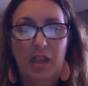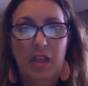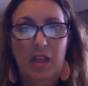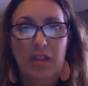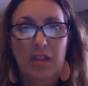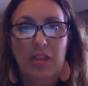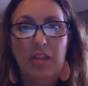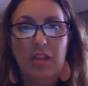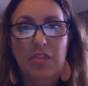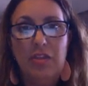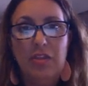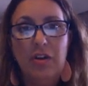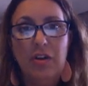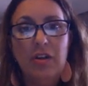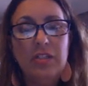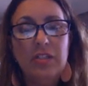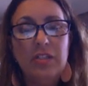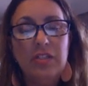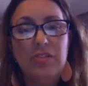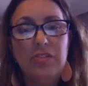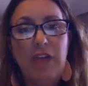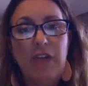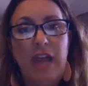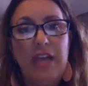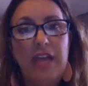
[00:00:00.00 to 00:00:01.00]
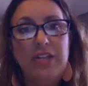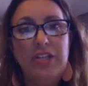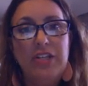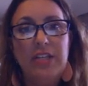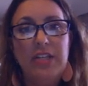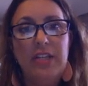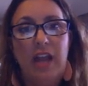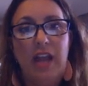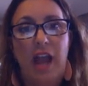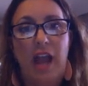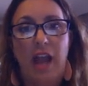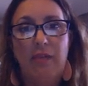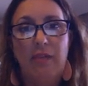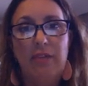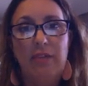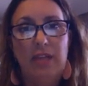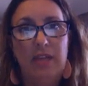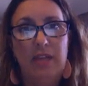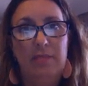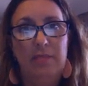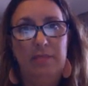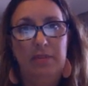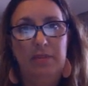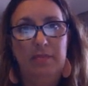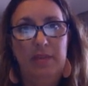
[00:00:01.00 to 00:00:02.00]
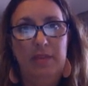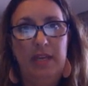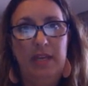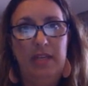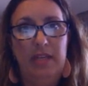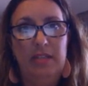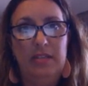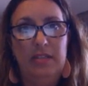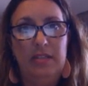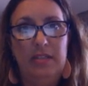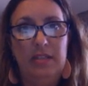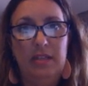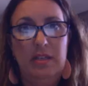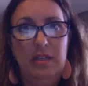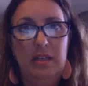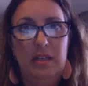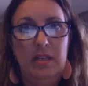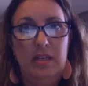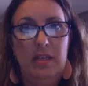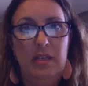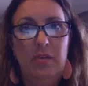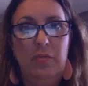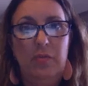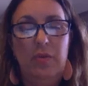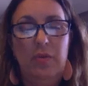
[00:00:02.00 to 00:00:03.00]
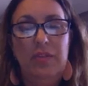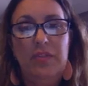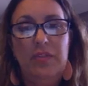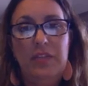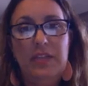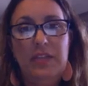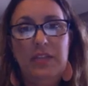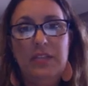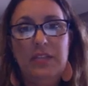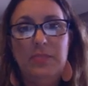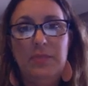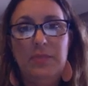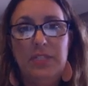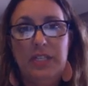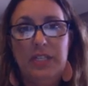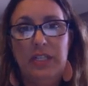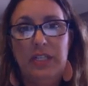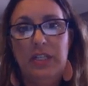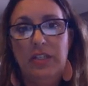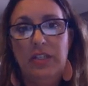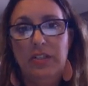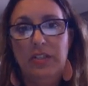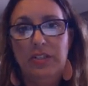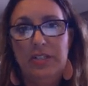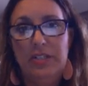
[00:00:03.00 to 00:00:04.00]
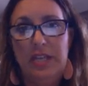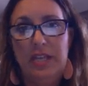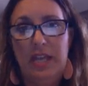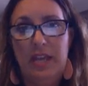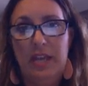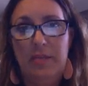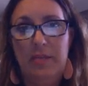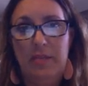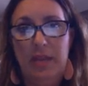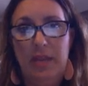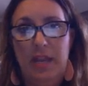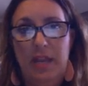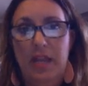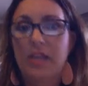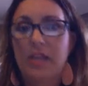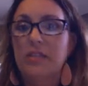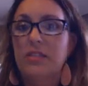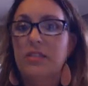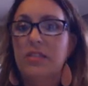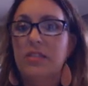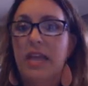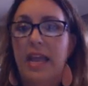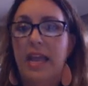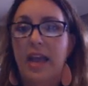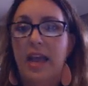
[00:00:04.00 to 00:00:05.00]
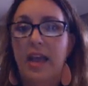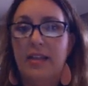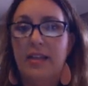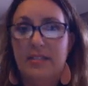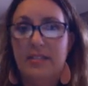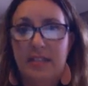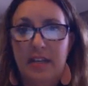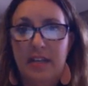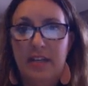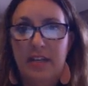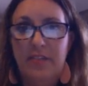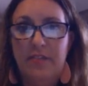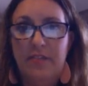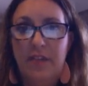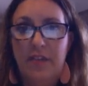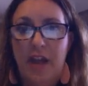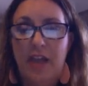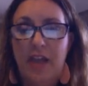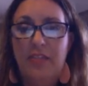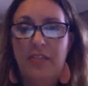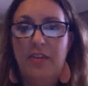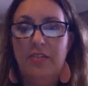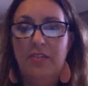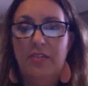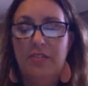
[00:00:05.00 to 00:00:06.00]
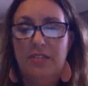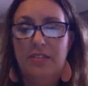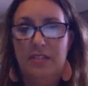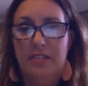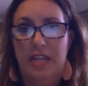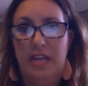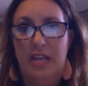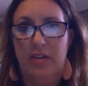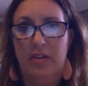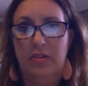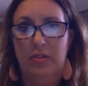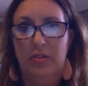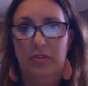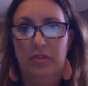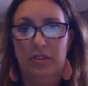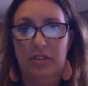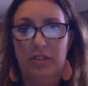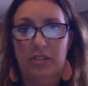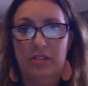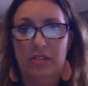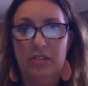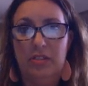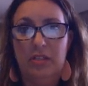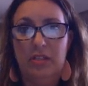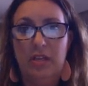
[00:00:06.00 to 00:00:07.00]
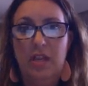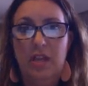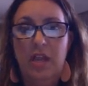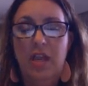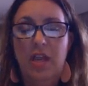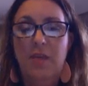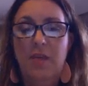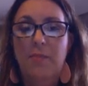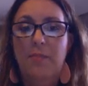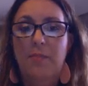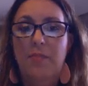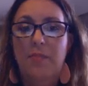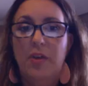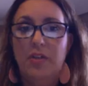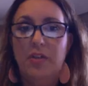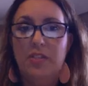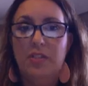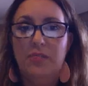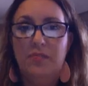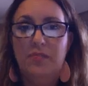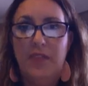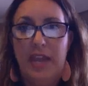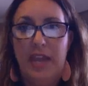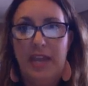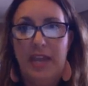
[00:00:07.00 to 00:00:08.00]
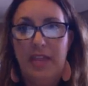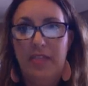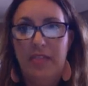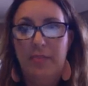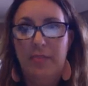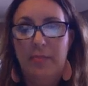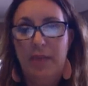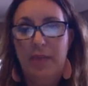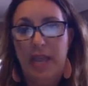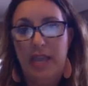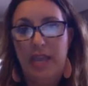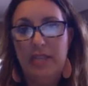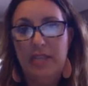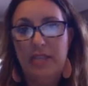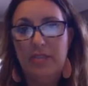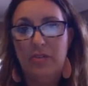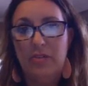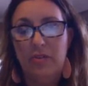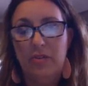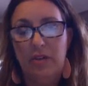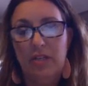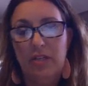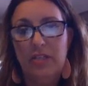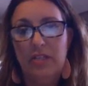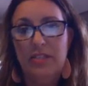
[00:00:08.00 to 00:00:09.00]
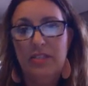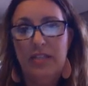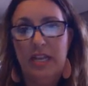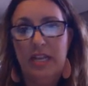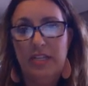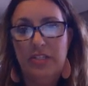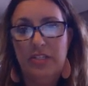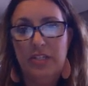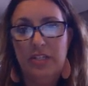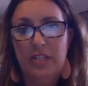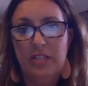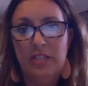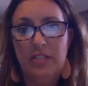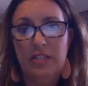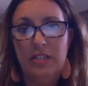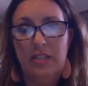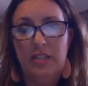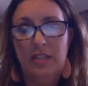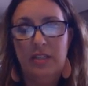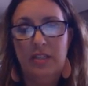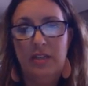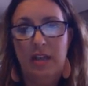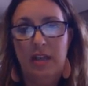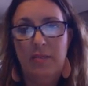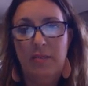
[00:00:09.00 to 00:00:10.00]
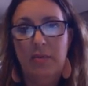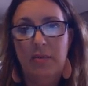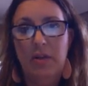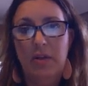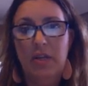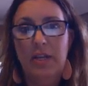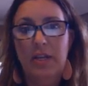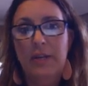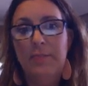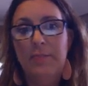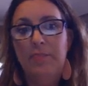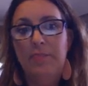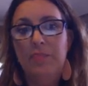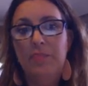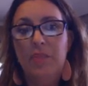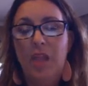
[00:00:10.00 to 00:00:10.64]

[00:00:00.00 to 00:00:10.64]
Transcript: The third strategy that I would implement with this particular team is to identify those stakeholders, those faith-based organizations in the neighborhood,